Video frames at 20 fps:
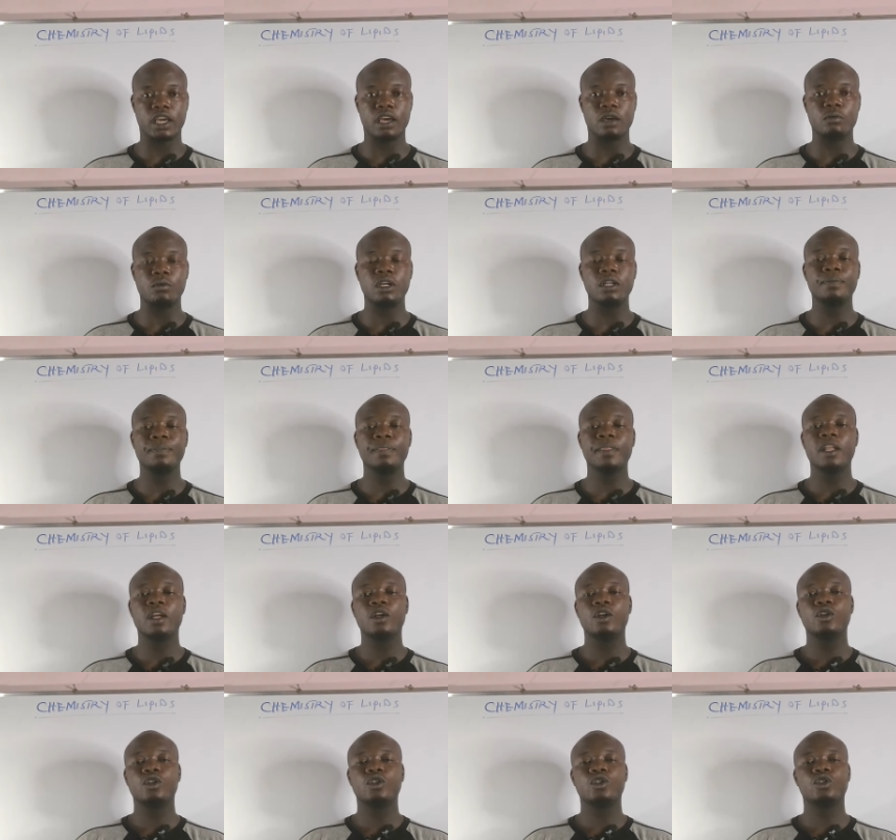me.
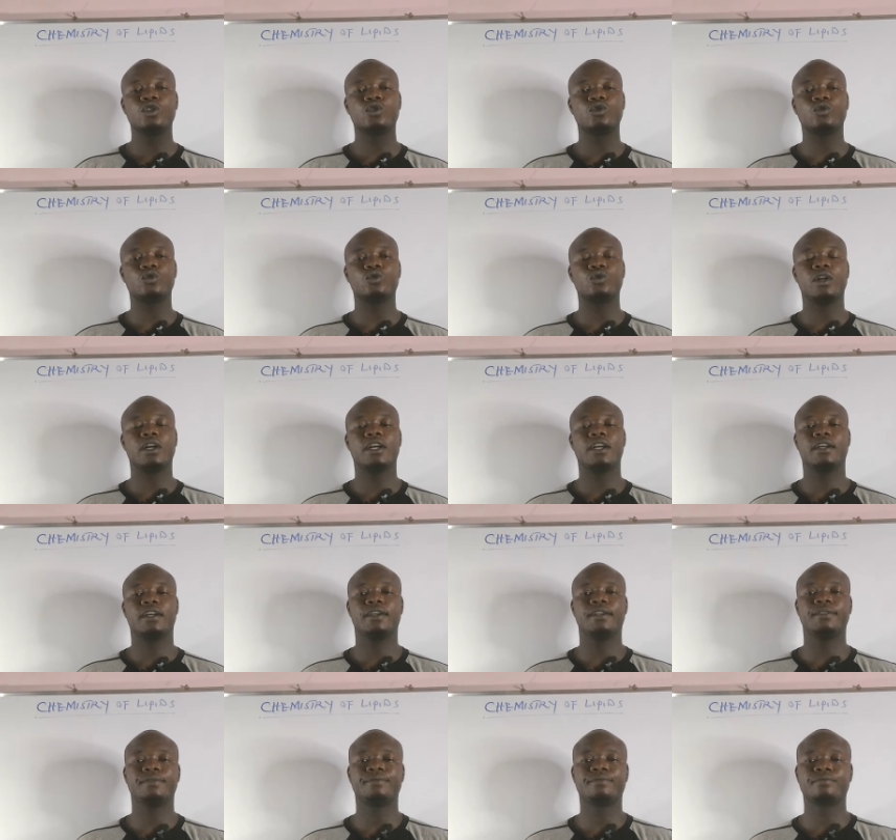So
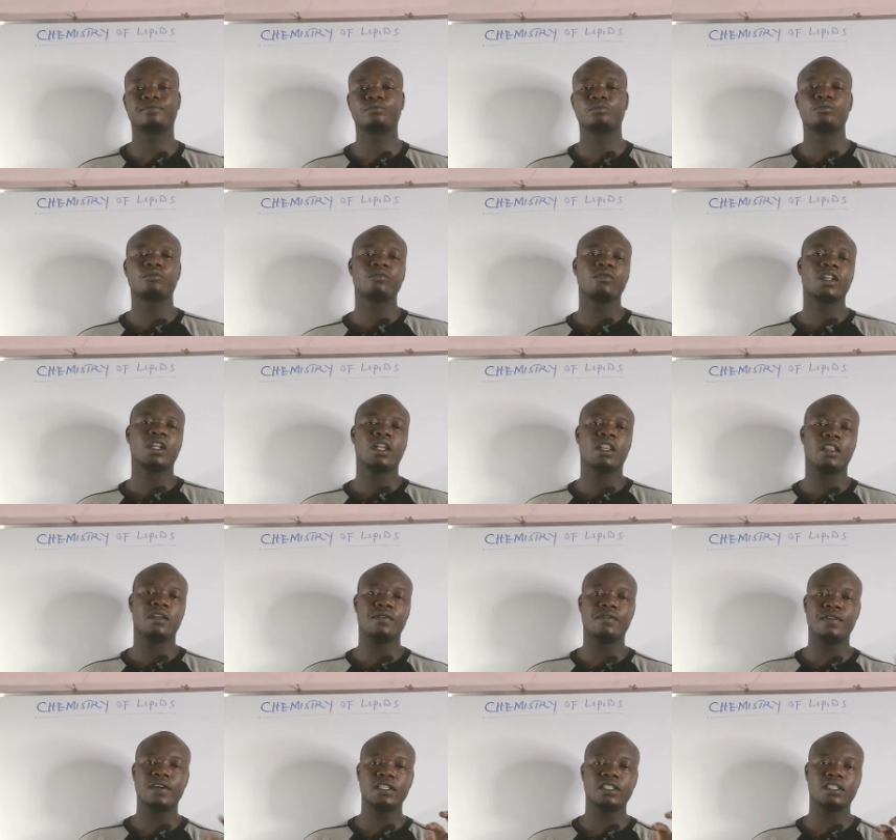the
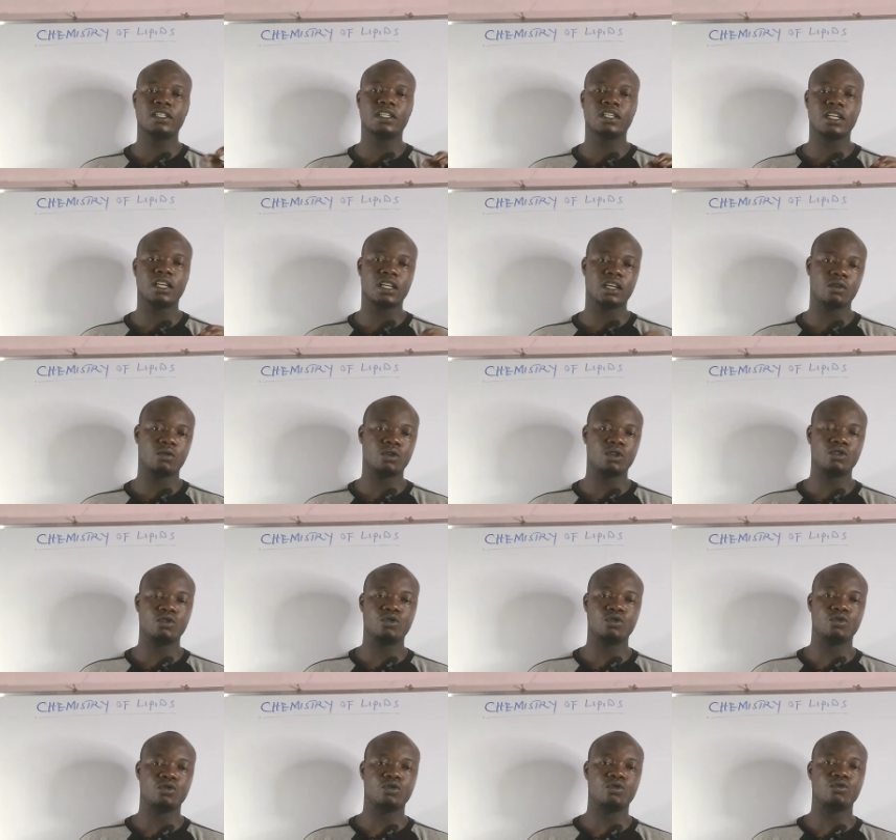first thing that I want
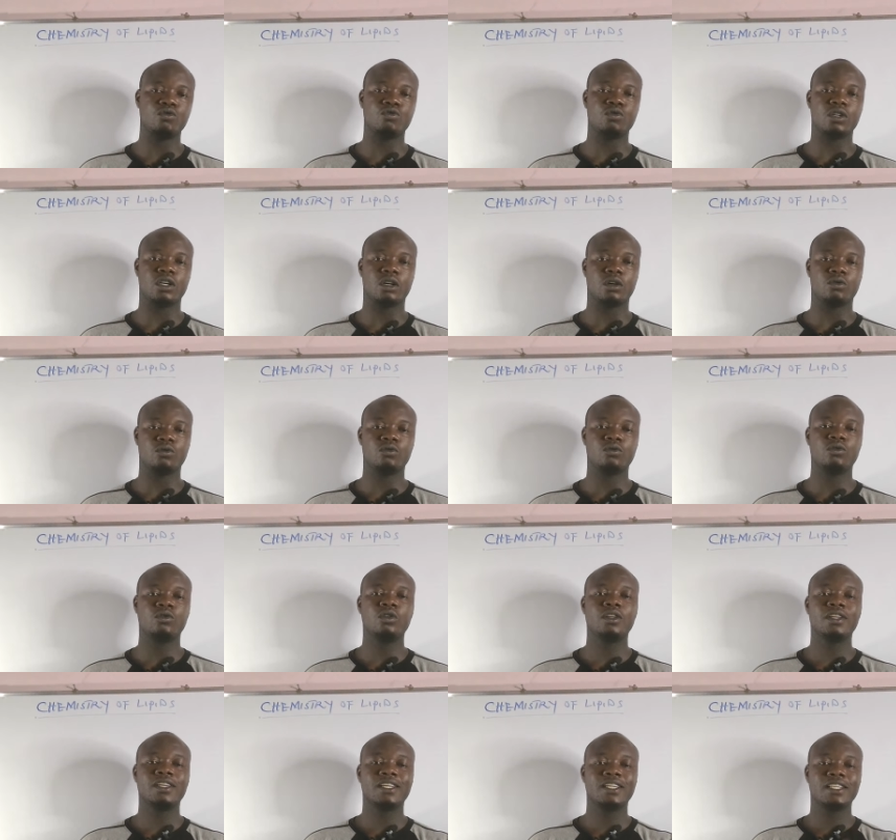you to do now,
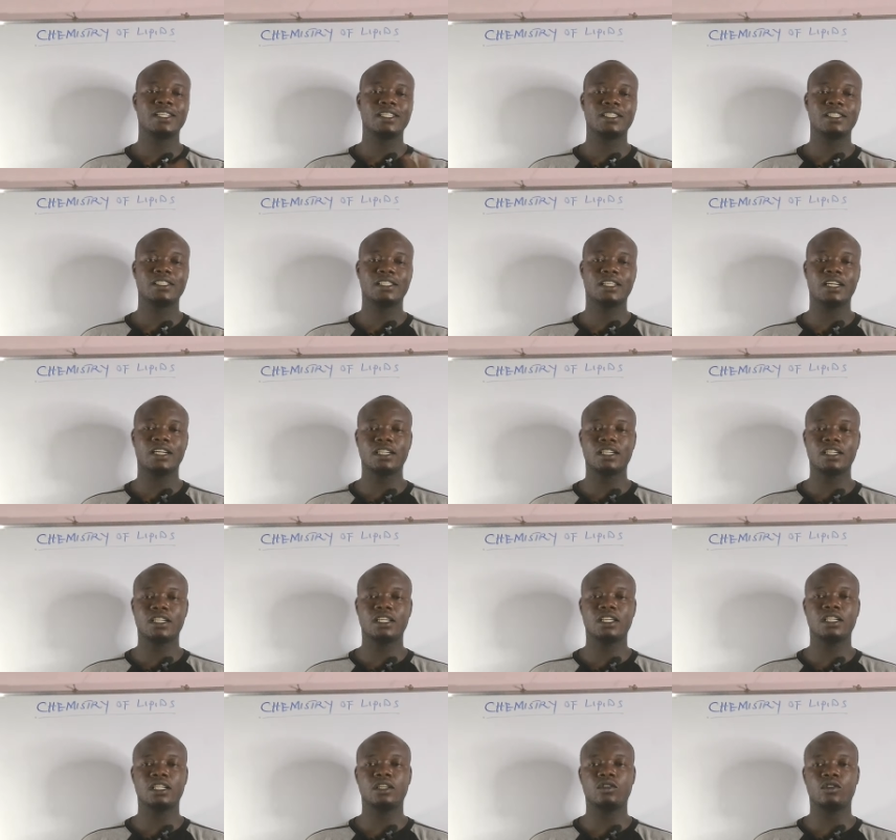check
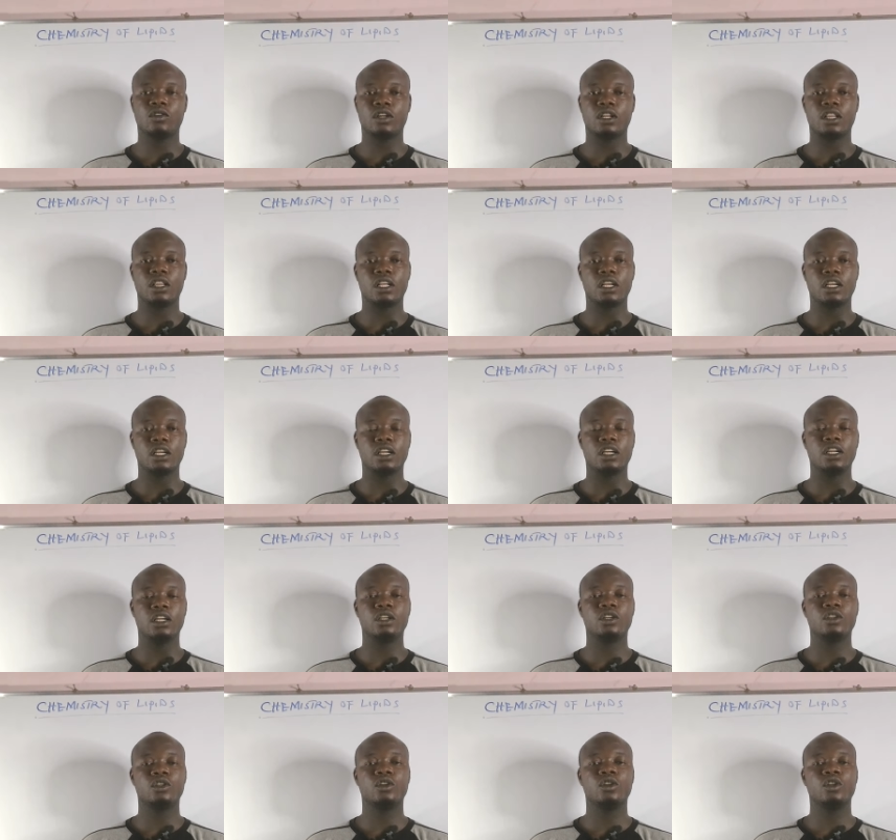on the
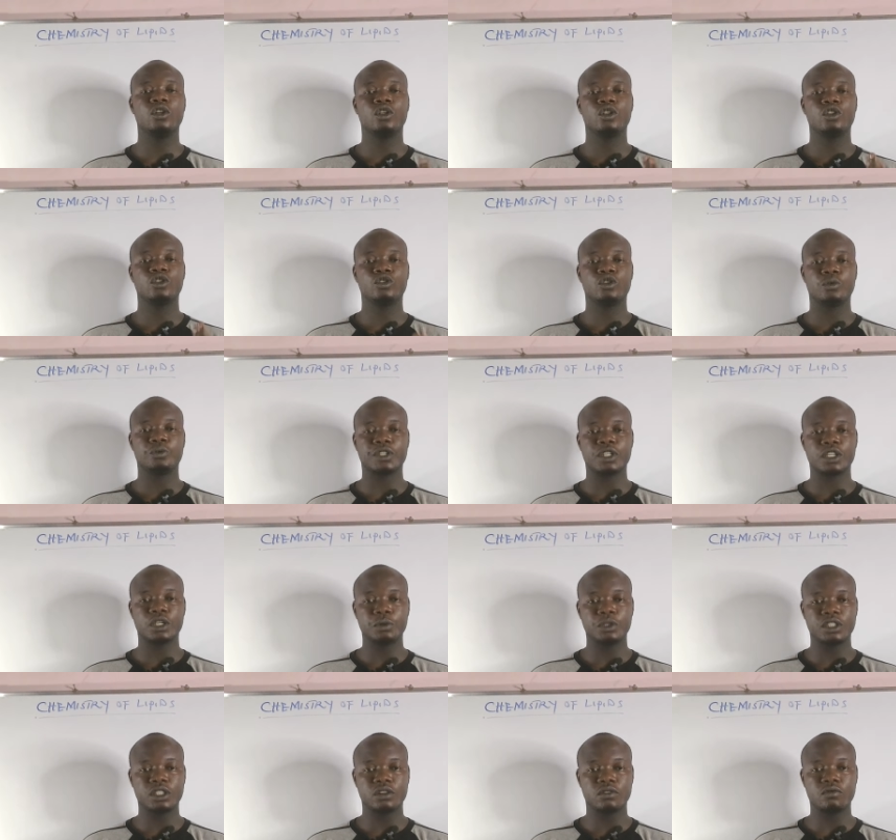
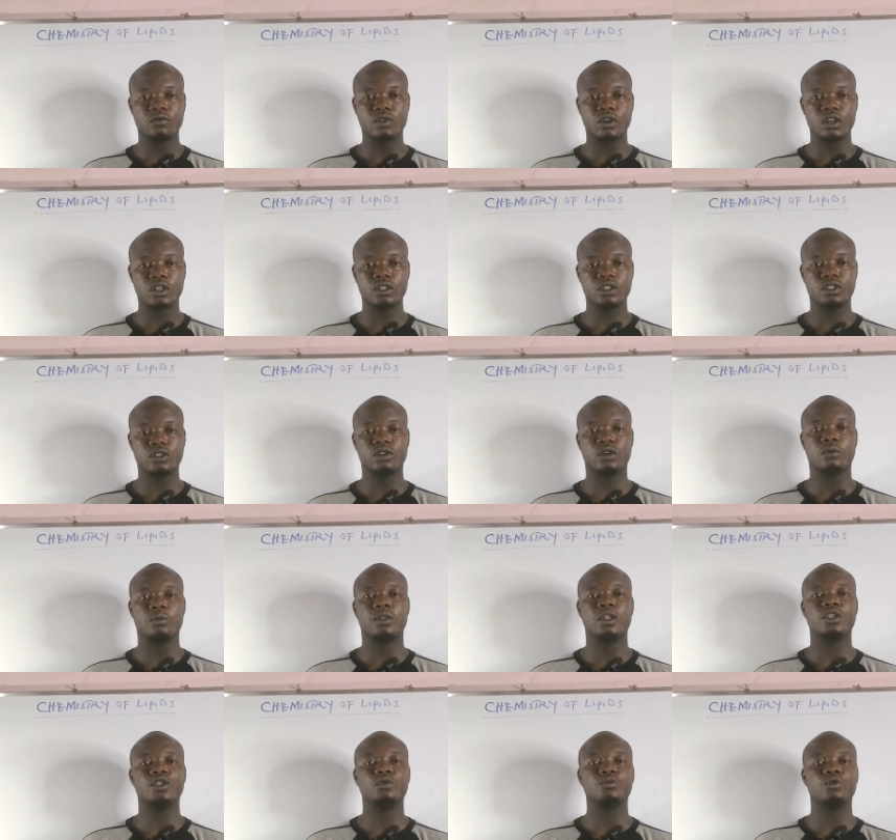subscription box of
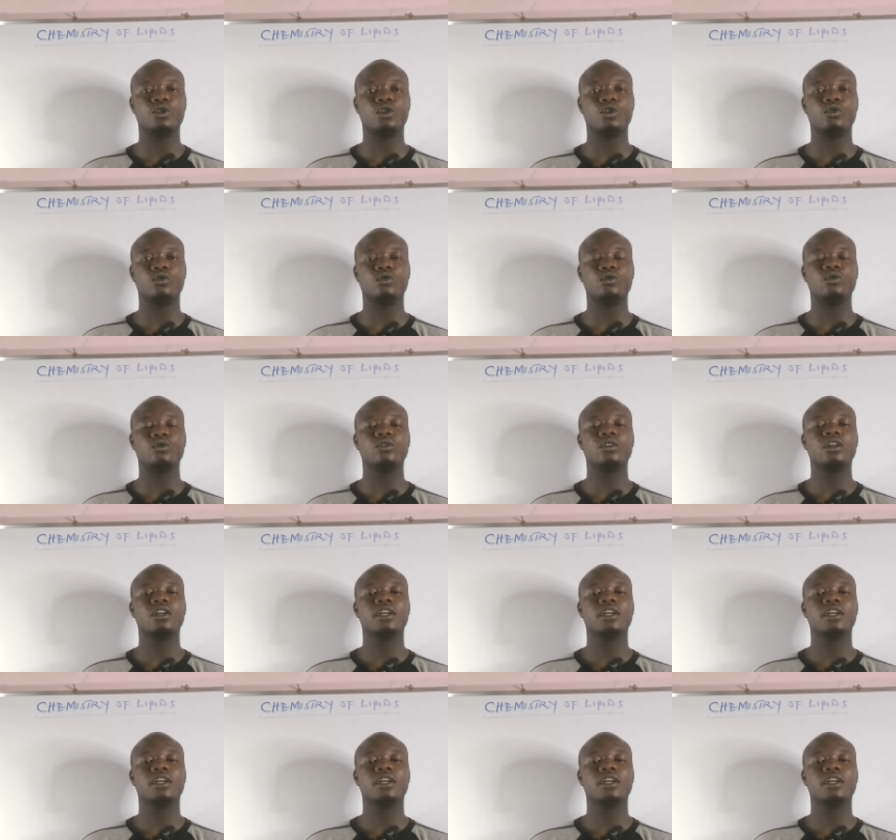this video.